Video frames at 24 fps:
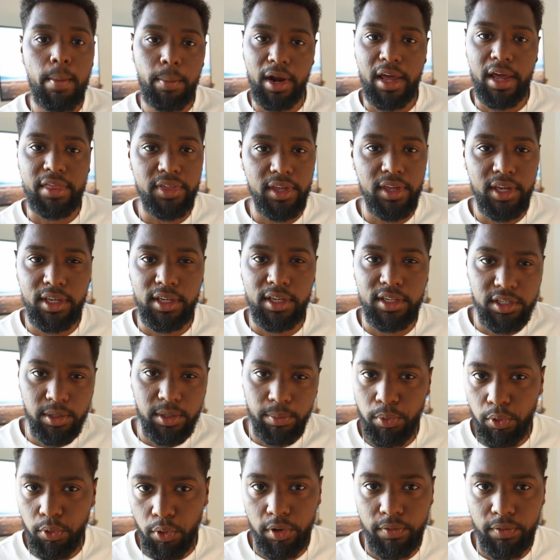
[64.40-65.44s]
But I think it's
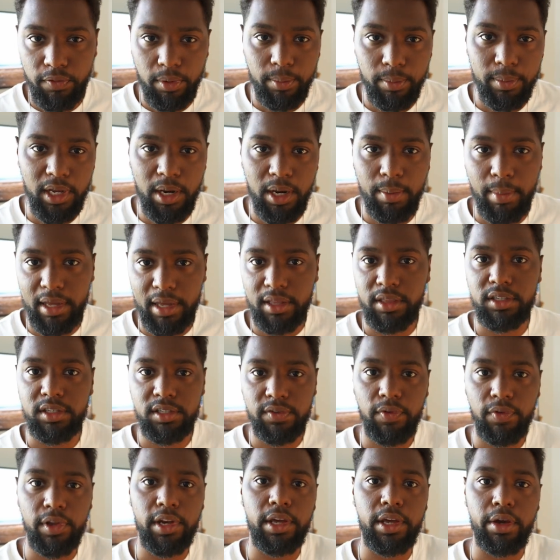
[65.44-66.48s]
important for me to make this
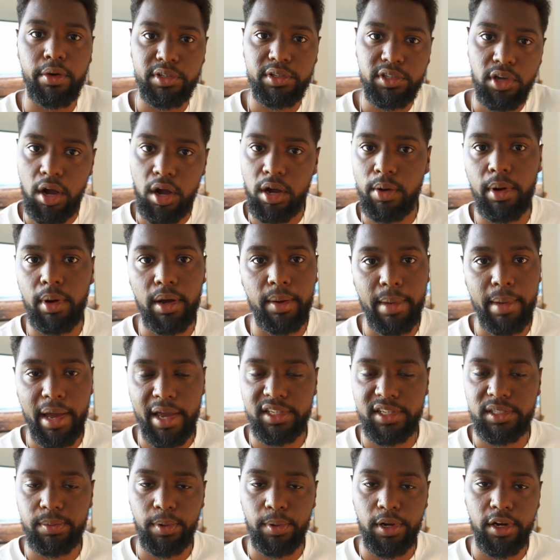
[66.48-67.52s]
video and talk about my
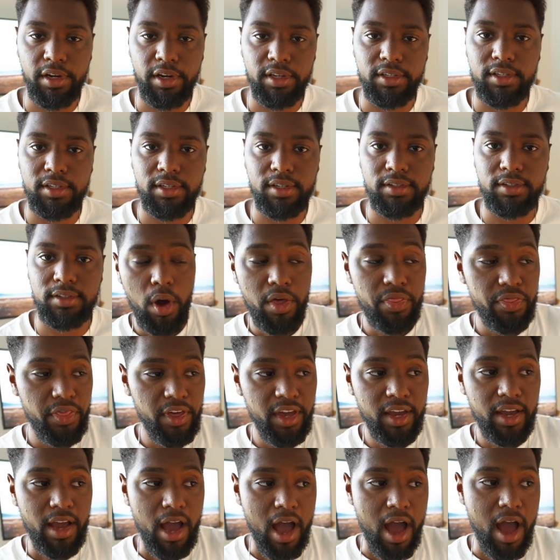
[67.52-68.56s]
experiences. One
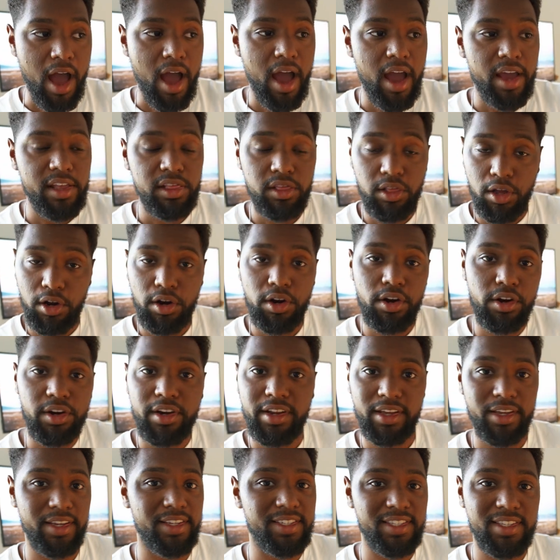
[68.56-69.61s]
thing I learned
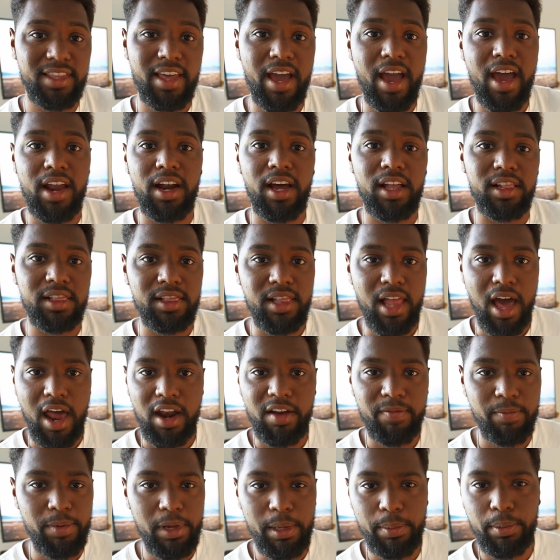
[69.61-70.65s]
is that a lot
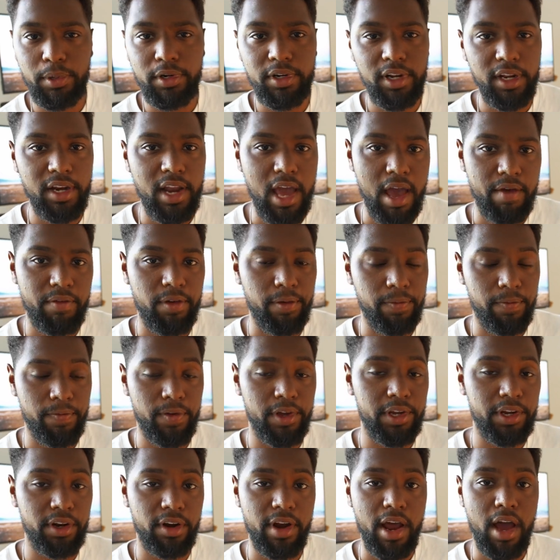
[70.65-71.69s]
of people didn't have it
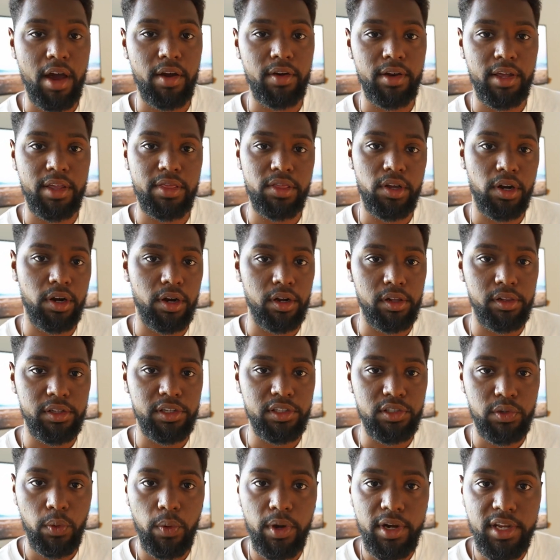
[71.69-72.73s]
figured out in their early
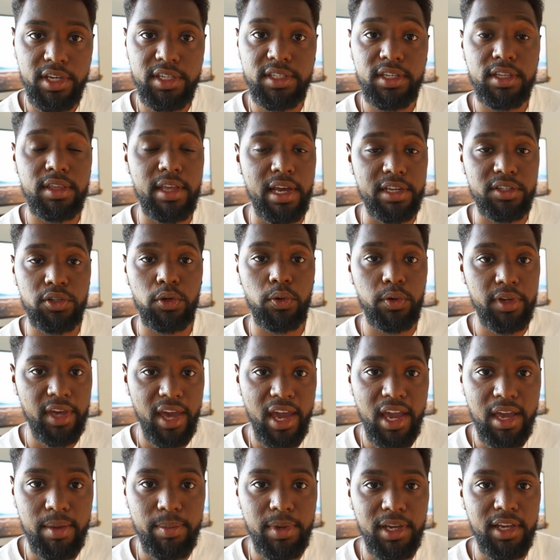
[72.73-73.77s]
20s and that's okay
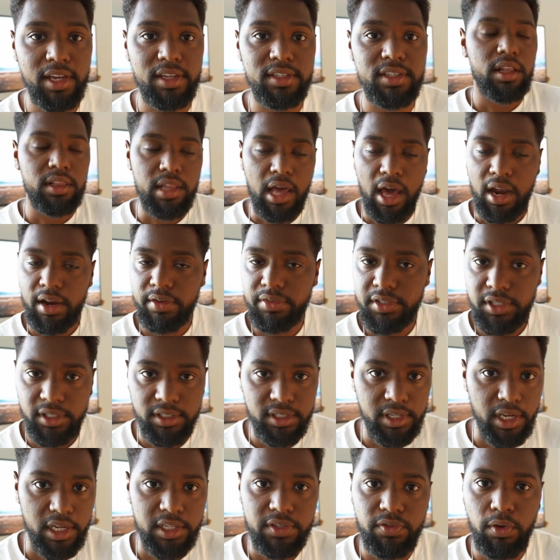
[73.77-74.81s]
okay because a lot of
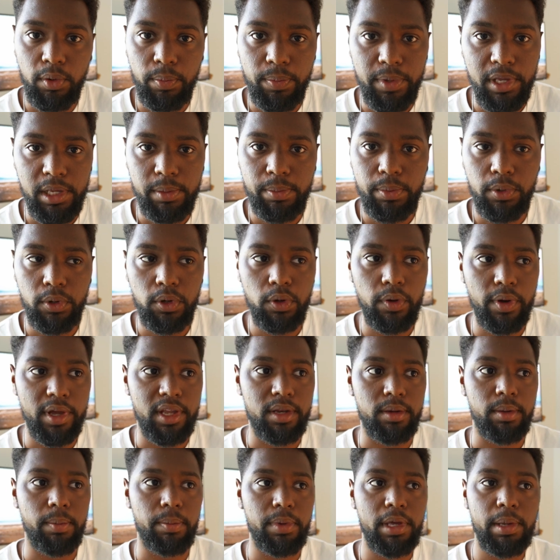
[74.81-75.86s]
successful people and
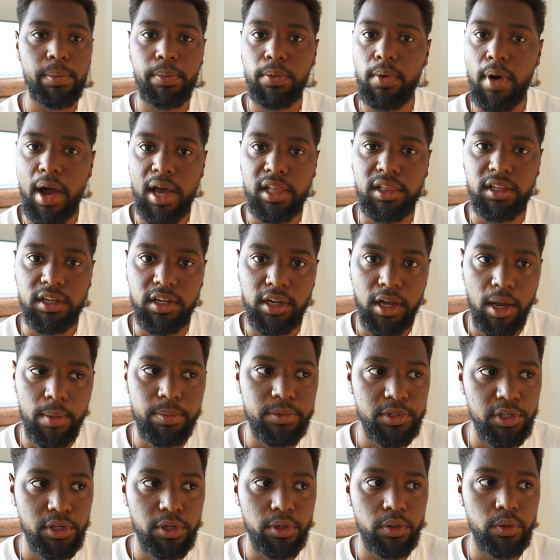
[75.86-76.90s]
people I look up
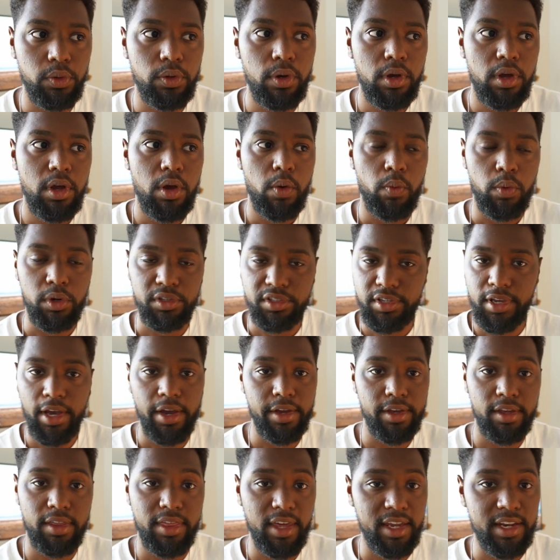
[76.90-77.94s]
to will tell
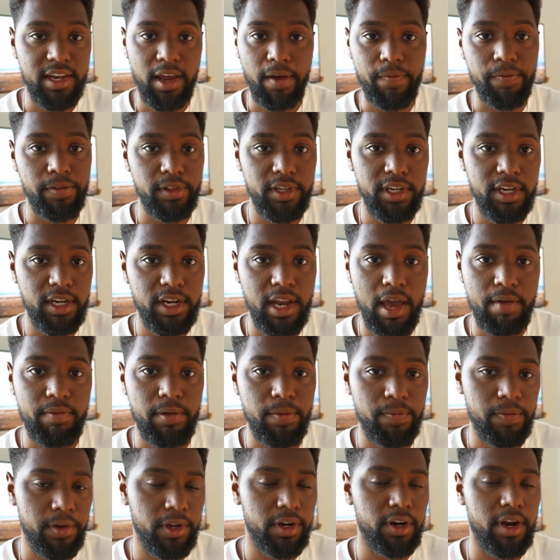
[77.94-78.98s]
you they definitely didn't have it
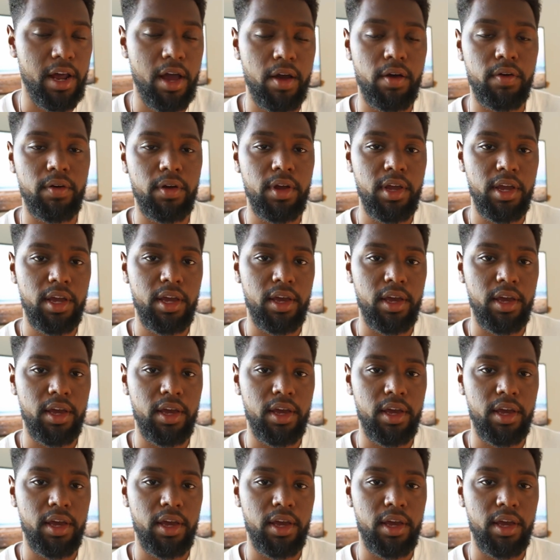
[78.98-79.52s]
figured out